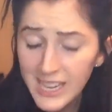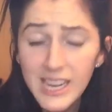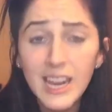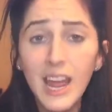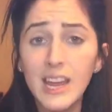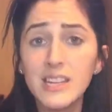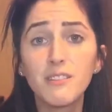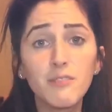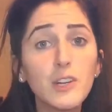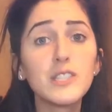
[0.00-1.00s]
eating a
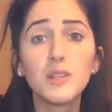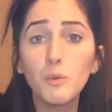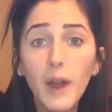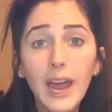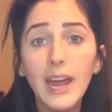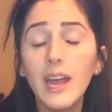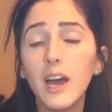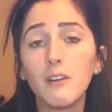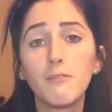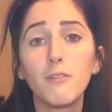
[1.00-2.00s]
diverse array
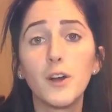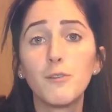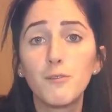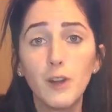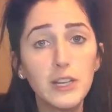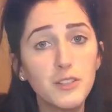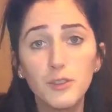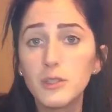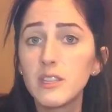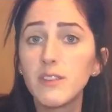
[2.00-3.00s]
of fresh
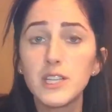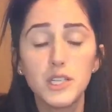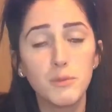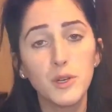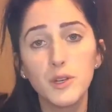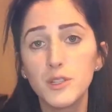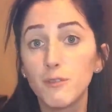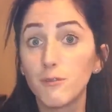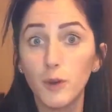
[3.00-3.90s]
fruits and vegetables,